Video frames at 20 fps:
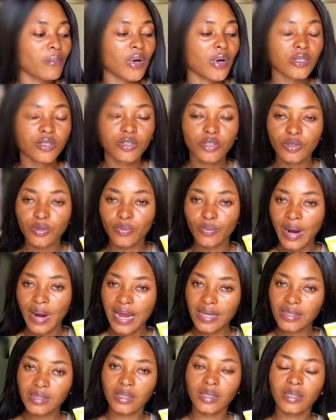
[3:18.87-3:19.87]

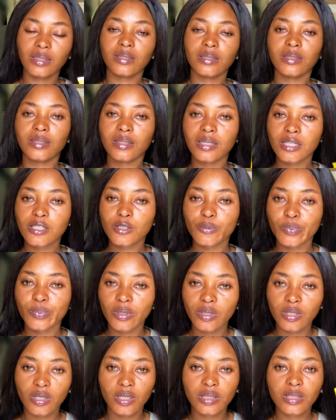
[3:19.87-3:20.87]
moisturizing, this
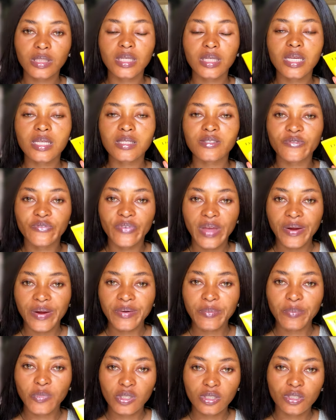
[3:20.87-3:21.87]
product is
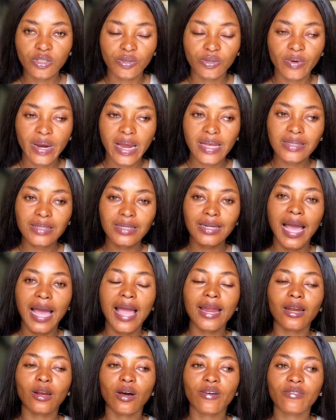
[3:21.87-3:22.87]
very moisturizing.
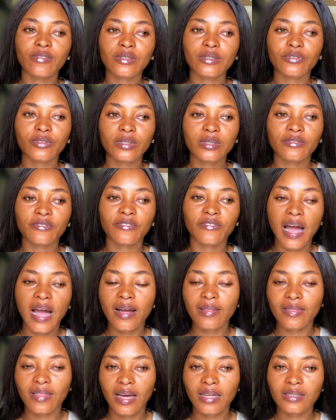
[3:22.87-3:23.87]
I love it for the
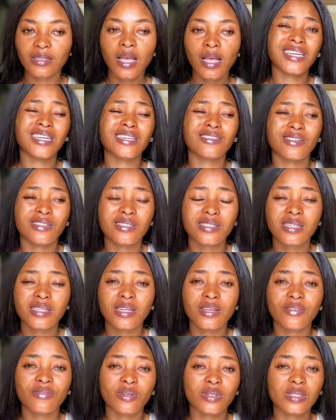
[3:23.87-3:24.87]
fact that it doesn't
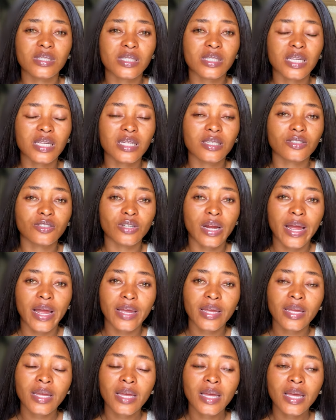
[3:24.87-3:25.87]
leave your skin
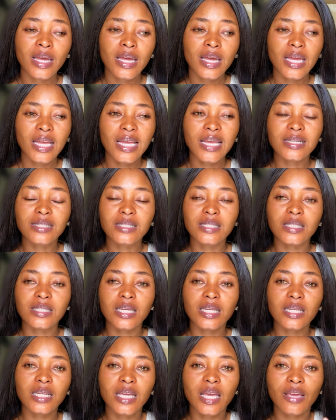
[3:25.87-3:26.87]
dry.
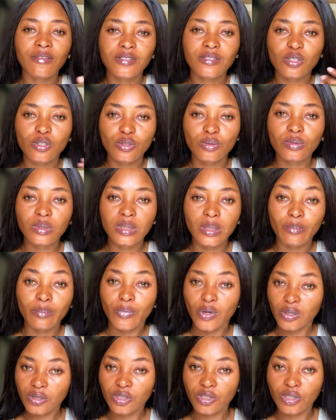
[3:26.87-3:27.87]
It gives you the
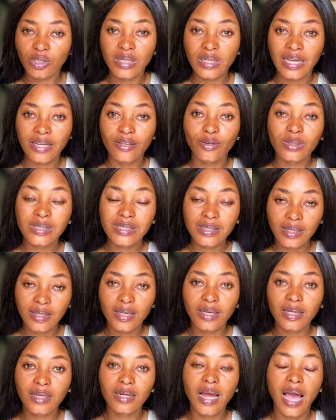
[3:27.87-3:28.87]
moisture that your
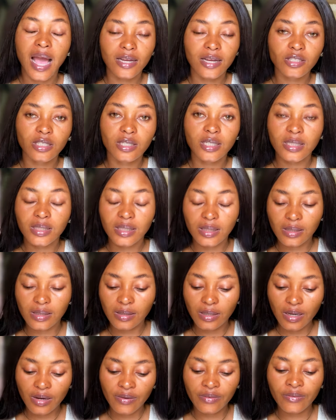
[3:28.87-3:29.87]
skin actually
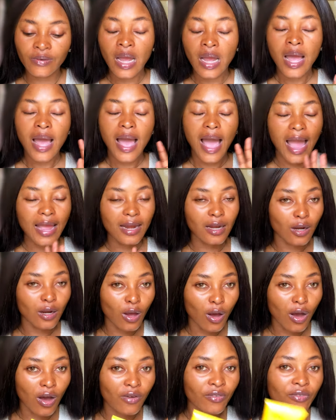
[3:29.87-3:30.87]
deserves. I
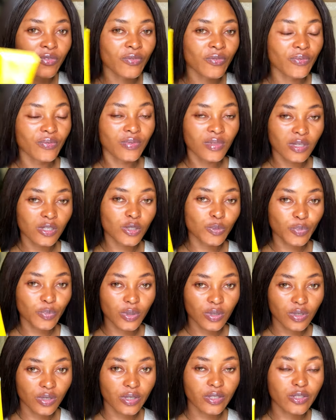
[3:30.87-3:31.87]
love this
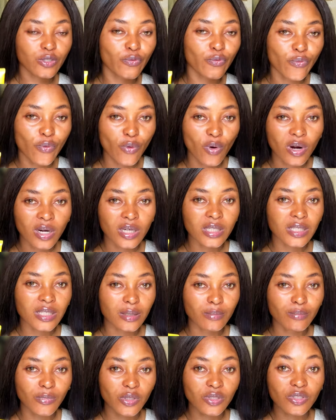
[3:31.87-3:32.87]
product for the
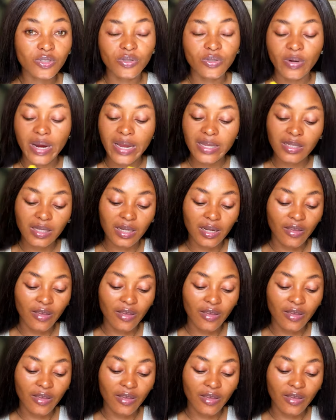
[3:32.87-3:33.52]
moisturizing